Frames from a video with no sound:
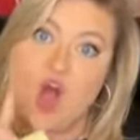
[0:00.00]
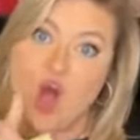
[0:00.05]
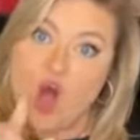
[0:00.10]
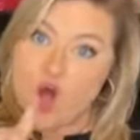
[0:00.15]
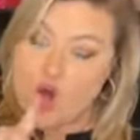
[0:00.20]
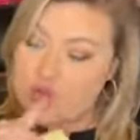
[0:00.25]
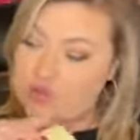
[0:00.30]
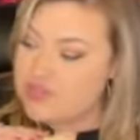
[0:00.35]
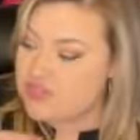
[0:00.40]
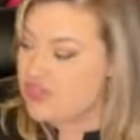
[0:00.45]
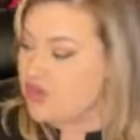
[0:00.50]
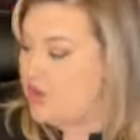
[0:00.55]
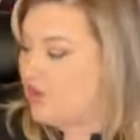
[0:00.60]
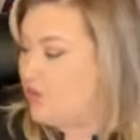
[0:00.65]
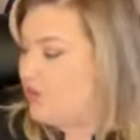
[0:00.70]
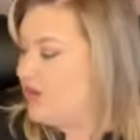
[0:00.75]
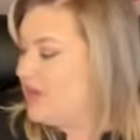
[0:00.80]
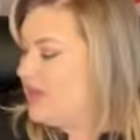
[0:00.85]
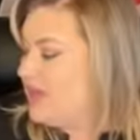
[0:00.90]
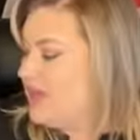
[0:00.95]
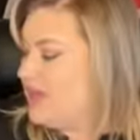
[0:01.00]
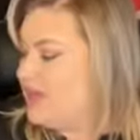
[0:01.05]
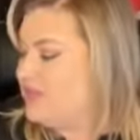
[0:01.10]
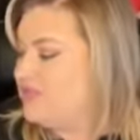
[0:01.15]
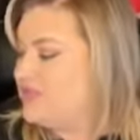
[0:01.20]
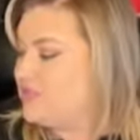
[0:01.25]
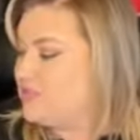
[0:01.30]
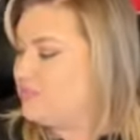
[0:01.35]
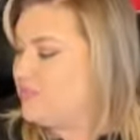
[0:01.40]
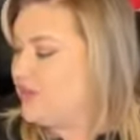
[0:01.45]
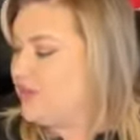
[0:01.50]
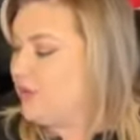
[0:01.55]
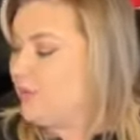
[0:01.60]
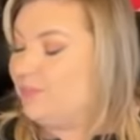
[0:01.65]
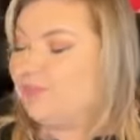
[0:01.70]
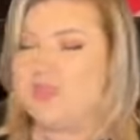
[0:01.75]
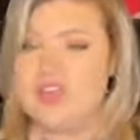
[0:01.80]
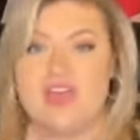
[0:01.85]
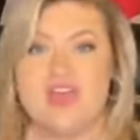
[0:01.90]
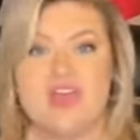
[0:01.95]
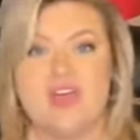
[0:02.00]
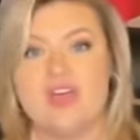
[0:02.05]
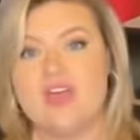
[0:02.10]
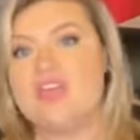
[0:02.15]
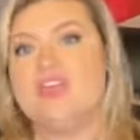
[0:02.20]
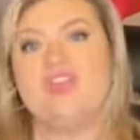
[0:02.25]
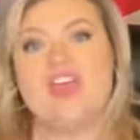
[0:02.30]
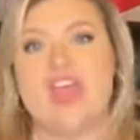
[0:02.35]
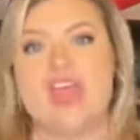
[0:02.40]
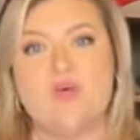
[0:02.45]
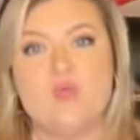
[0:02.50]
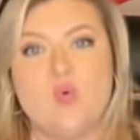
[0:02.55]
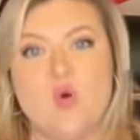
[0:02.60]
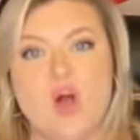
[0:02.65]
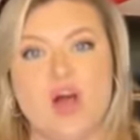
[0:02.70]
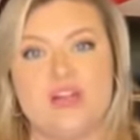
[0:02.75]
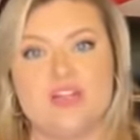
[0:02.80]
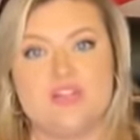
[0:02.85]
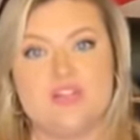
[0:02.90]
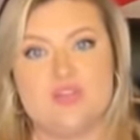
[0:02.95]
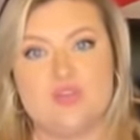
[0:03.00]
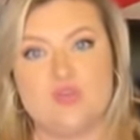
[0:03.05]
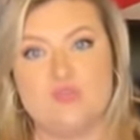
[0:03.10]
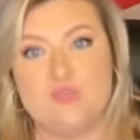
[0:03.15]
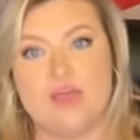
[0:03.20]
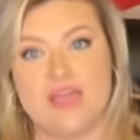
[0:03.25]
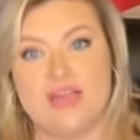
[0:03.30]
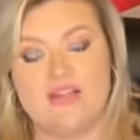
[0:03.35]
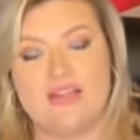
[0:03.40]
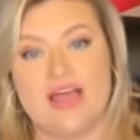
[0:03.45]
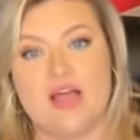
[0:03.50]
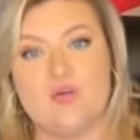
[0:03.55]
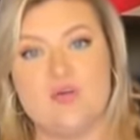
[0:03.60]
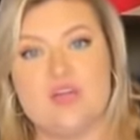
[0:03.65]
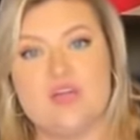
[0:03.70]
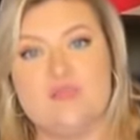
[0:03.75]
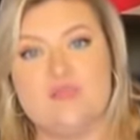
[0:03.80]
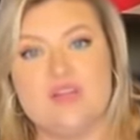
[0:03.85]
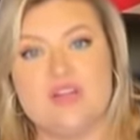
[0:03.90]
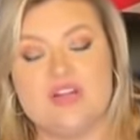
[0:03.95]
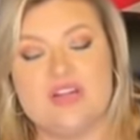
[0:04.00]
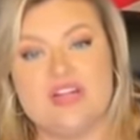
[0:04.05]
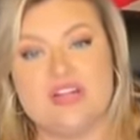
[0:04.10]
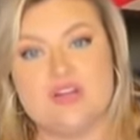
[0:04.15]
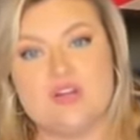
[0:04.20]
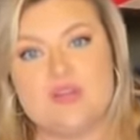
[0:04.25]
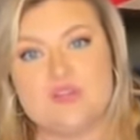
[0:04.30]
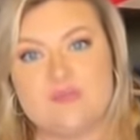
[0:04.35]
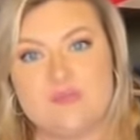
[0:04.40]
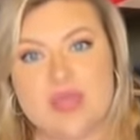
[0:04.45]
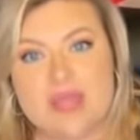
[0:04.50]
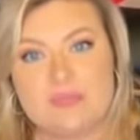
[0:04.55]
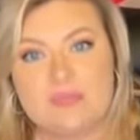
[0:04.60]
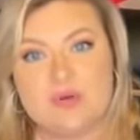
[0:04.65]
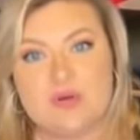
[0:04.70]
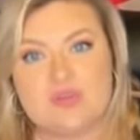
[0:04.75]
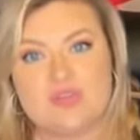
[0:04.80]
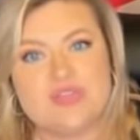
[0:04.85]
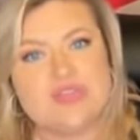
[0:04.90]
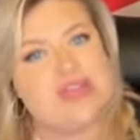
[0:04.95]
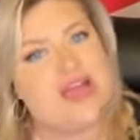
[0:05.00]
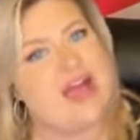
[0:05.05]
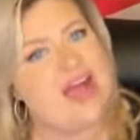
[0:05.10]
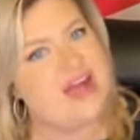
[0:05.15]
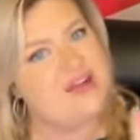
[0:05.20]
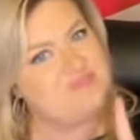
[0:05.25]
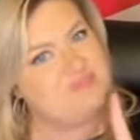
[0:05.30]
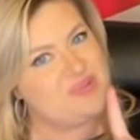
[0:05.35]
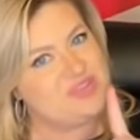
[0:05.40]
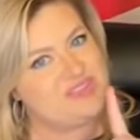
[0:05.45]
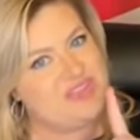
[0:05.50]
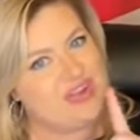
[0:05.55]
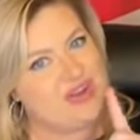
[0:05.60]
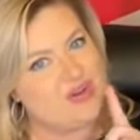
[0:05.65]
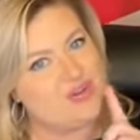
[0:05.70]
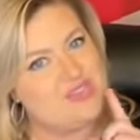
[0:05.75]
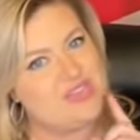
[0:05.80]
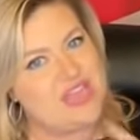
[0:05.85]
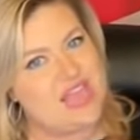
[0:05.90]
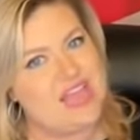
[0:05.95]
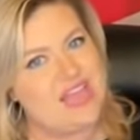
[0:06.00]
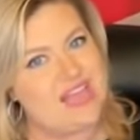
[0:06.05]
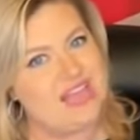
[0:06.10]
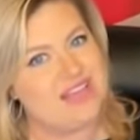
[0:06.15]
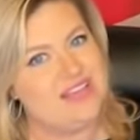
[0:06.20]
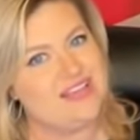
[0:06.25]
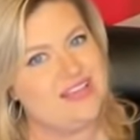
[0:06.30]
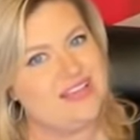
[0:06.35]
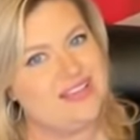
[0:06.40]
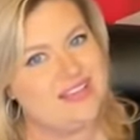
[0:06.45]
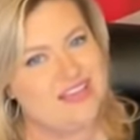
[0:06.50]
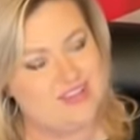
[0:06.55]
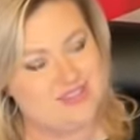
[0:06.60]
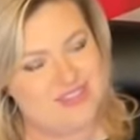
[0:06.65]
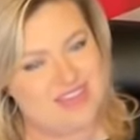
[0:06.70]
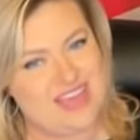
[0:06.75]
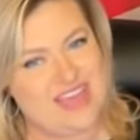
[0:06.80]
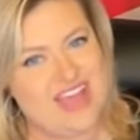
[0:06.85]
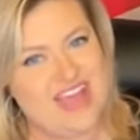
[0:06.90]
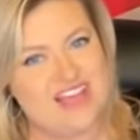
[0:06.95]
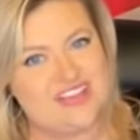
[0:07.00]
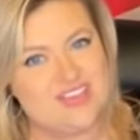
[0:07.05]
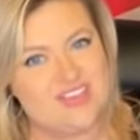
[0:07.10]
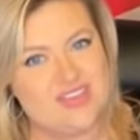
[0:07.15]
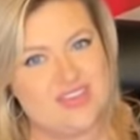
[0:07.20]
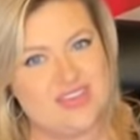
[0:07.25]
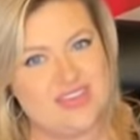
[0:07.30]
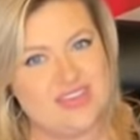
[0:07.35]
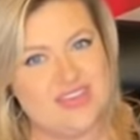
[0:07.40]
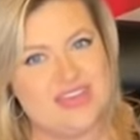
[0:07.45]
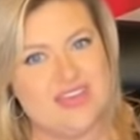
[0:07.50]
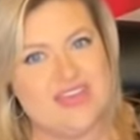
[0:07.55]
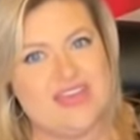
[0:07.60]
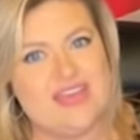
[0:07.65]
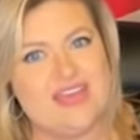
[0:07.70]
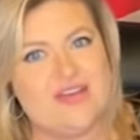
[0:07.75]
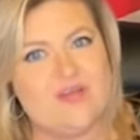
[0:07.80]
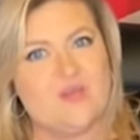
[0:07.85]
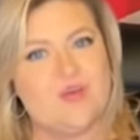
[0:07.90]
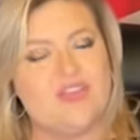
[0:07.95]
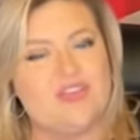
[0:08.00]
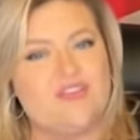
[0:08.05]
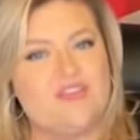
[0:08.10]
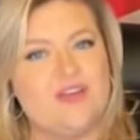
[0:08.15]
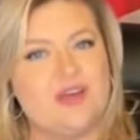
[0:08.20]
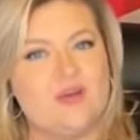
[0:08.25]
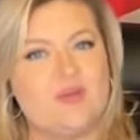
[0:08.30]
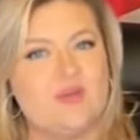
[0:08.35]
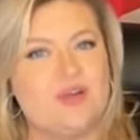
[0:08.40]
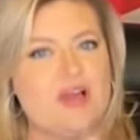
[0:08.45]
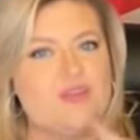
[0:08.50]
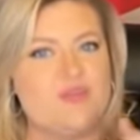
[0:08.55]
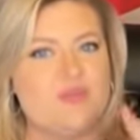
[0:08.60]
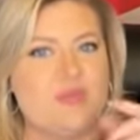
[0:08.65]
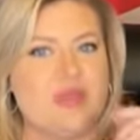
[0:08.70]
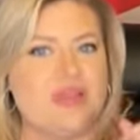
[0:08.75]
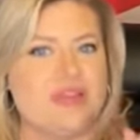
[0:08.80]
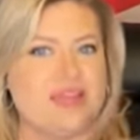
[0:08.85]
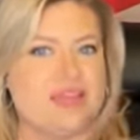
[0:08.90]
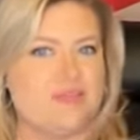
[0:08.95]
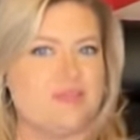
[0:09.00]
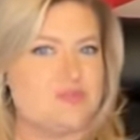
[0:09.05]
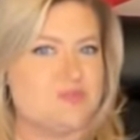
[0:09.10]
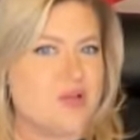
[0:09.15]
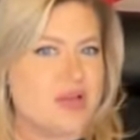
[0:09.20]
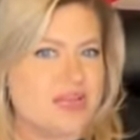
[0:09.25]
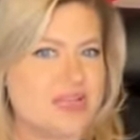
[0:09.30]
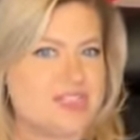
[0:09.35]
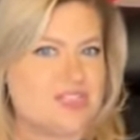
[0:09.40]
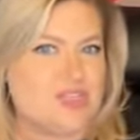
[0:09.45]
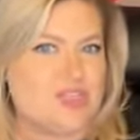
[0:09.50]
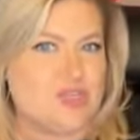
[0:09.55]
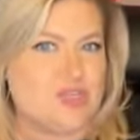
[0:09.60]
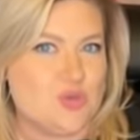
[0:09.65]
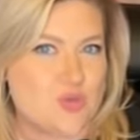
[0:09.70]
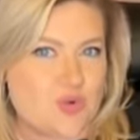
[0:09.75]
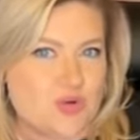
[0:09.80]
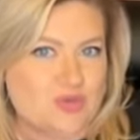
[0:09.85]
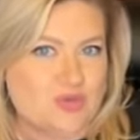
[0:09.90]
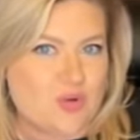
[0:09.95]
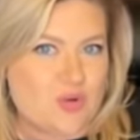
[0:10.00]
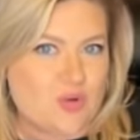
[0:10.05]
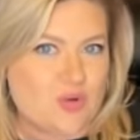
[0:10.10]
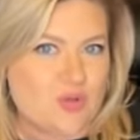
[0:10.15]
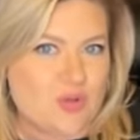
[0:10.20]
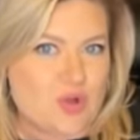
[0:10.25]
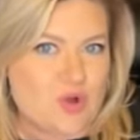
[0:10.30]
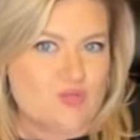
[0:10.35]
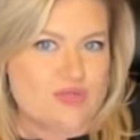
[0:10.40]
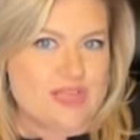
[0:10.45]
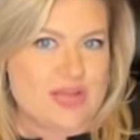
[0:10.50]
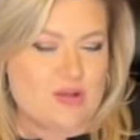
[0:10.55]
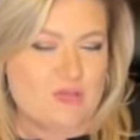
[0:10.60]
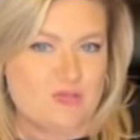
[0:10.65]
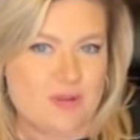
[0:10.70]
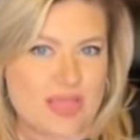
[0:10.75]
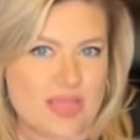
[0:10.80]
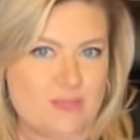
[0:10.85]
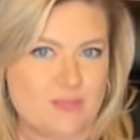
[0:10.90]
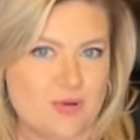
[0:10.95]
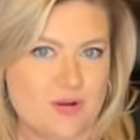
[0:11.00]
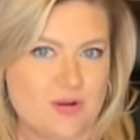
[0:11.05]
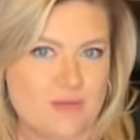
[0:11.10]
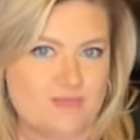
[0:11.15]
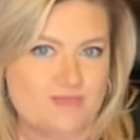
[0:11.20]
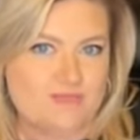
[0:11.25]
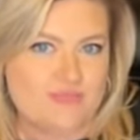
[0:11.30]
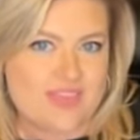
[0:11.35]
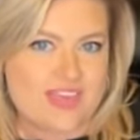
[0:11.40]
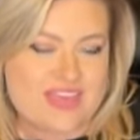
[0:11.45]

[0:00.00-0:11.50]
Also in this bill, they want to bail out community newspapers. But there's a catch. When the federal government gives money to your local hometown paper,